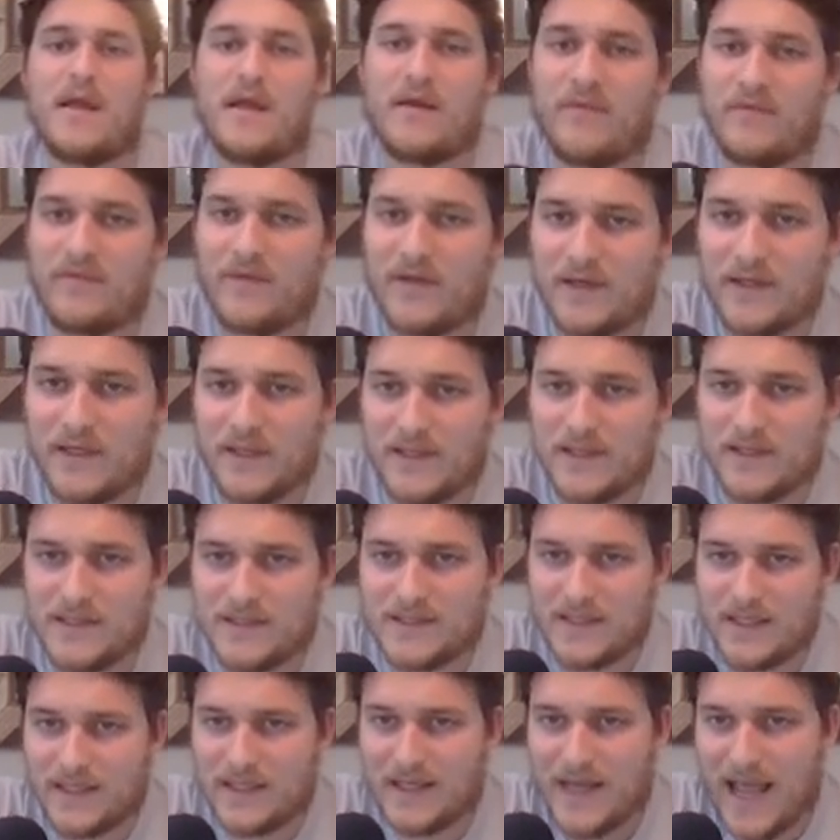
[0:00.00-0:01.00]
If it
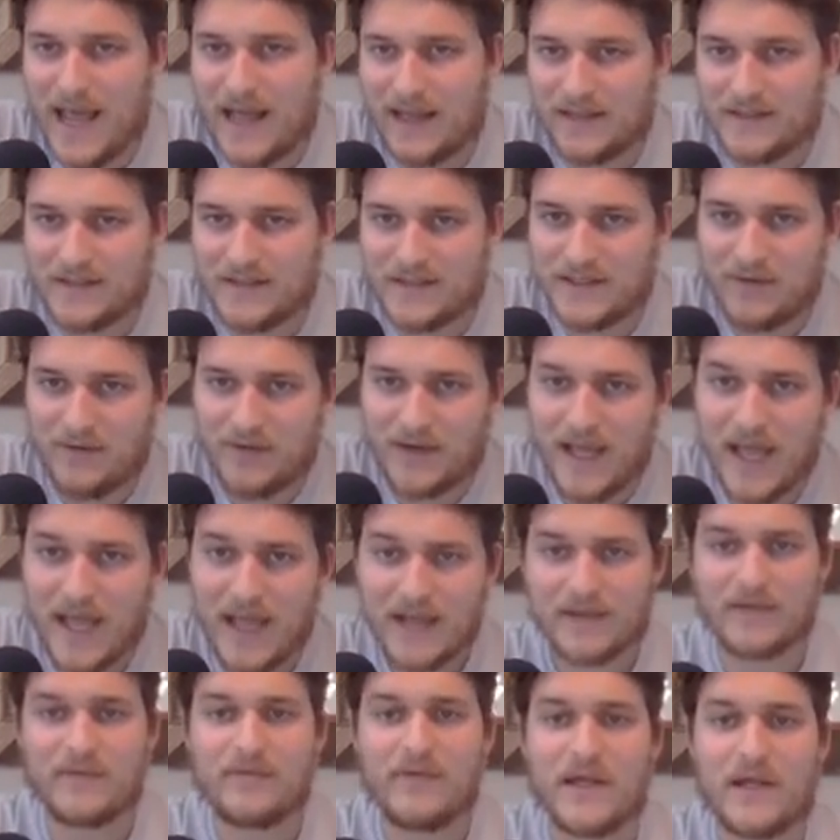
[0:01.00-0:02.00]
is an allosteric
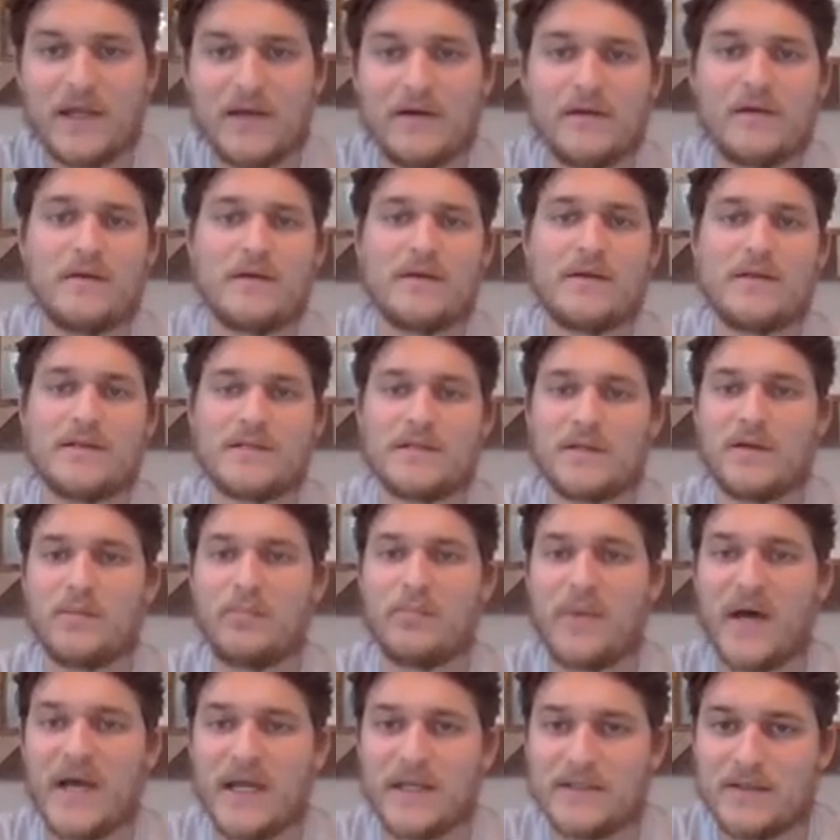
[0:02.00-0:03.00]
activator, it's going
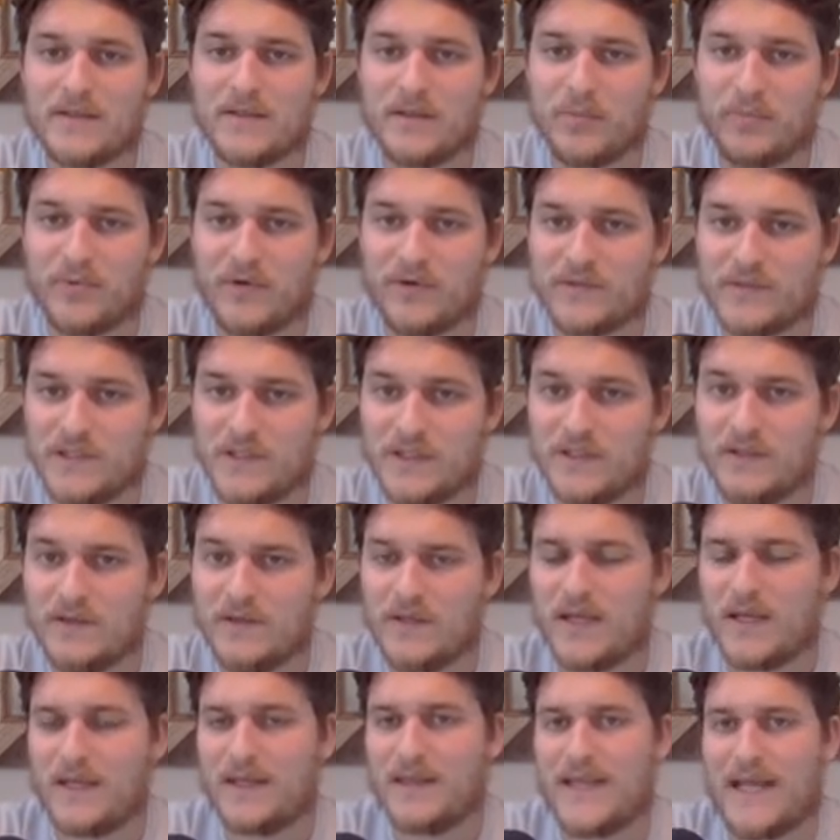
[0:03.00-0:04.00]
to bind to the
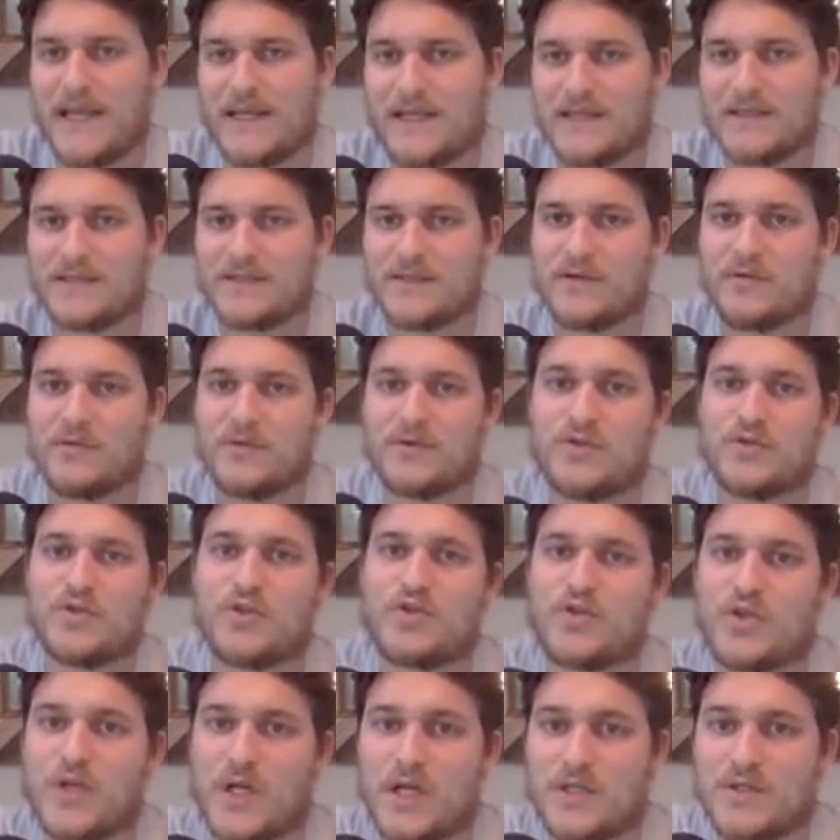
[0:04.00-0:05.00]
protein, and that is going
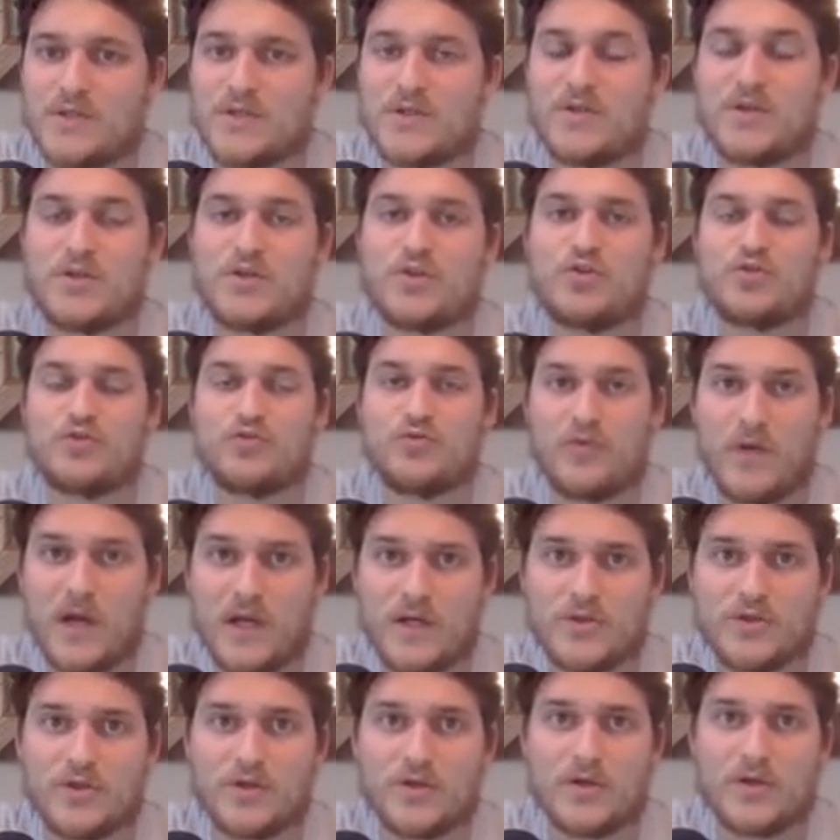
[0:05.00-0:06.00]
to change the
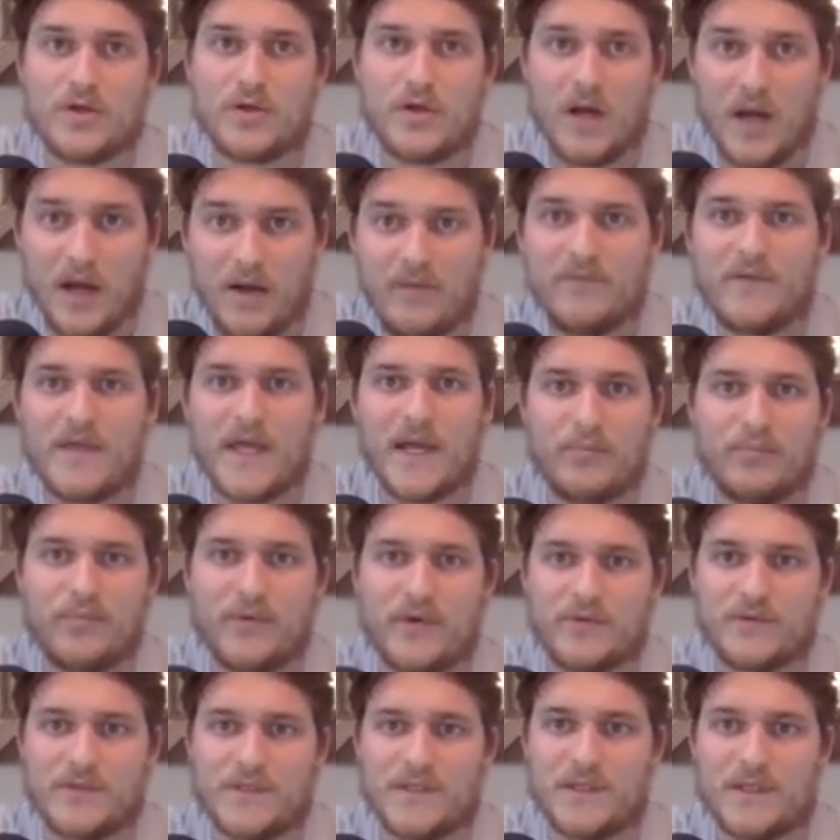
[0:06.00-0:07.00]
structure of that
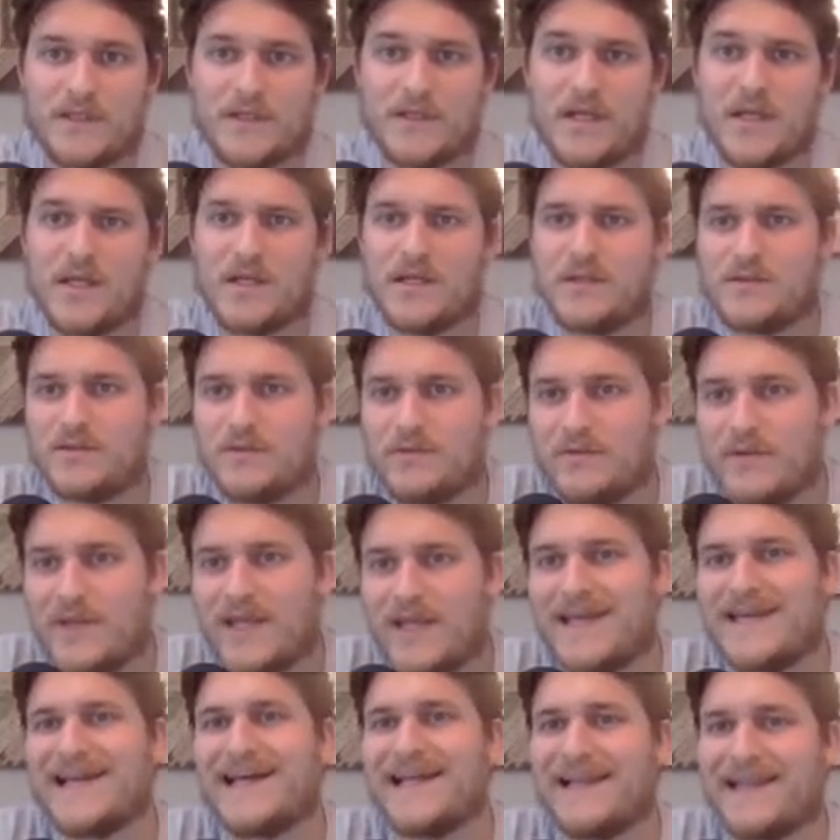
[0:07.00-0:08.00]
protein to
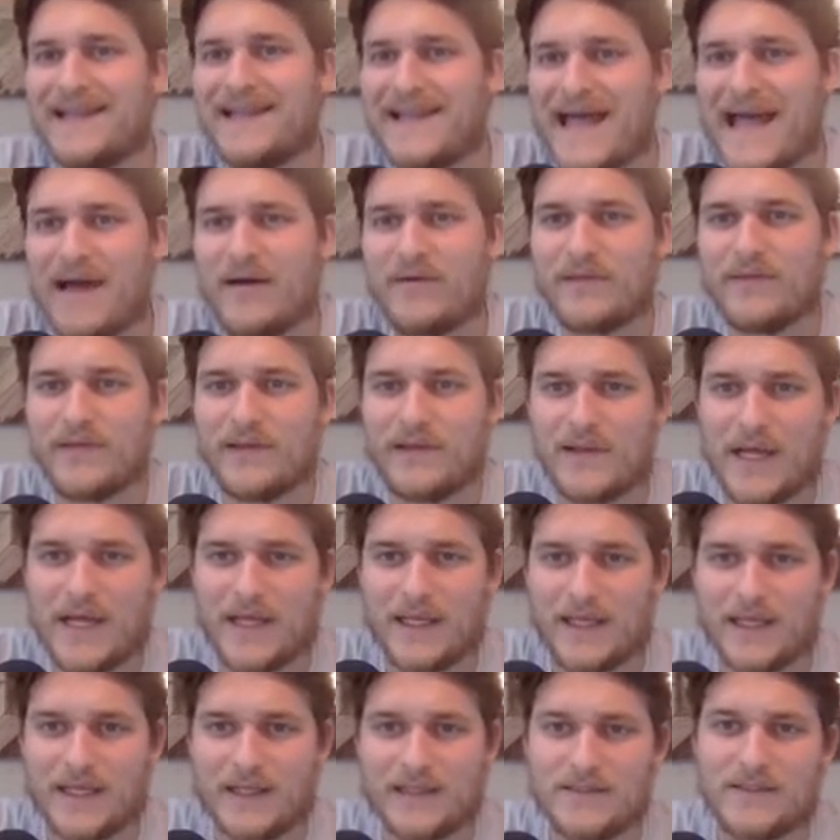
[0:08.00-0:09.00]
then allow the
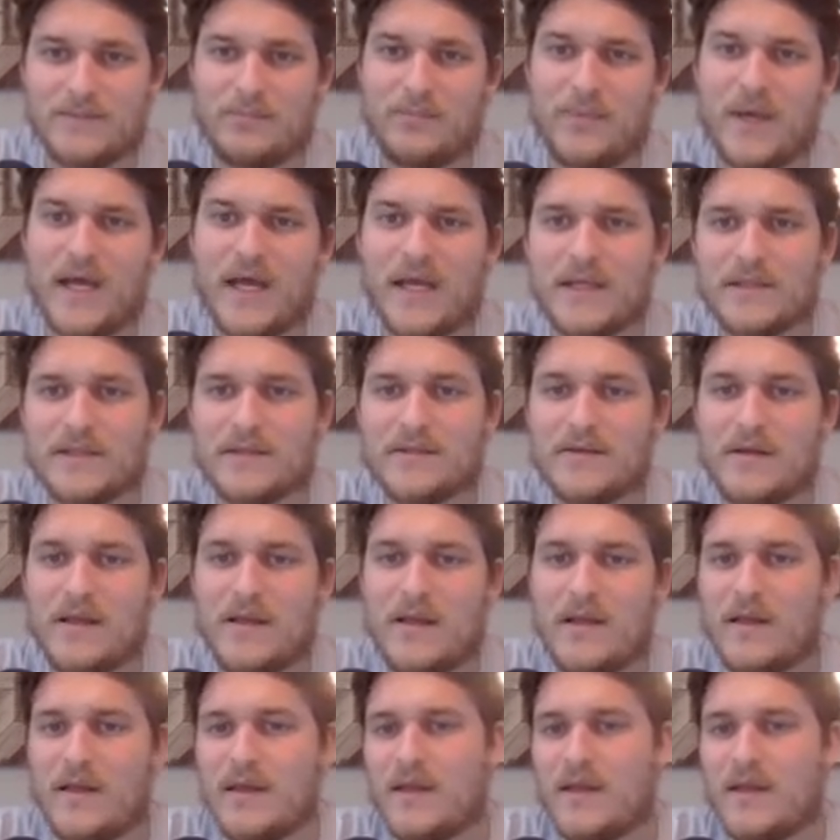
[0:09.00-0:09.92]
ligand to bind.